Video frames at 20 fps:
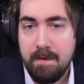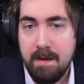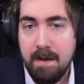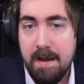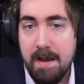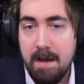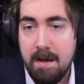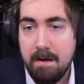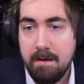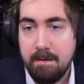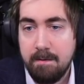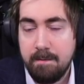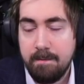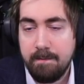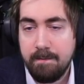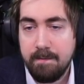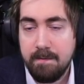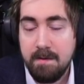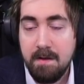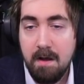
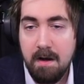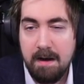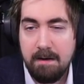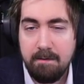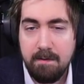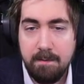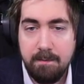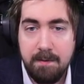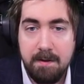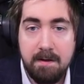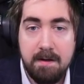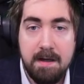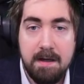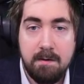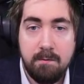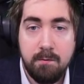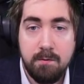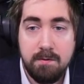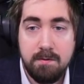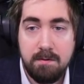not every build guide
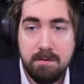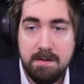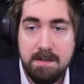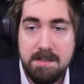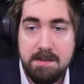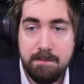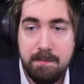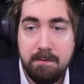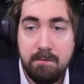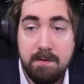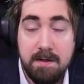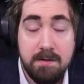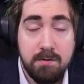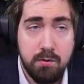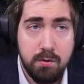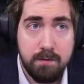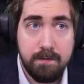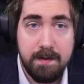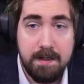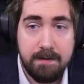will do this, but we do
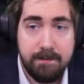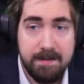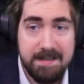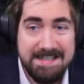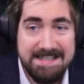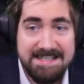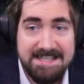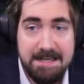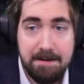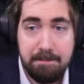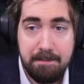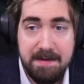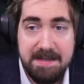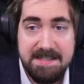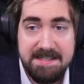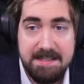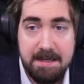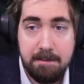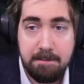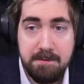it very, very step by
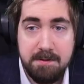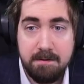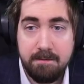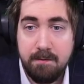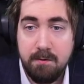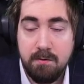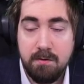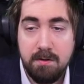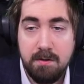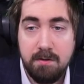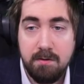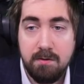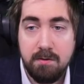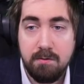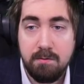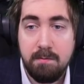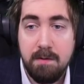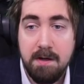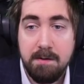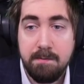step. So if you're new
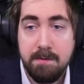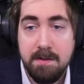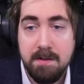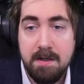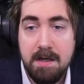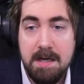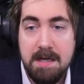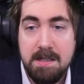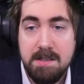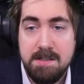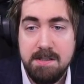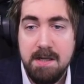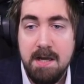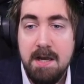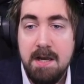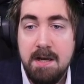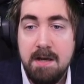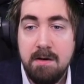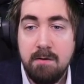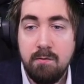to my build guides,
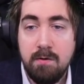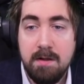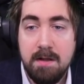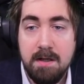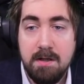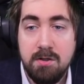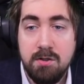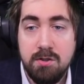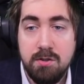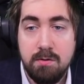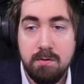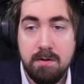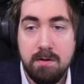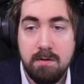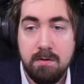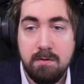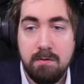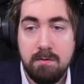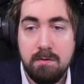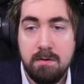we like show
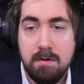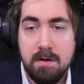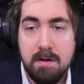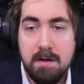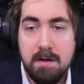you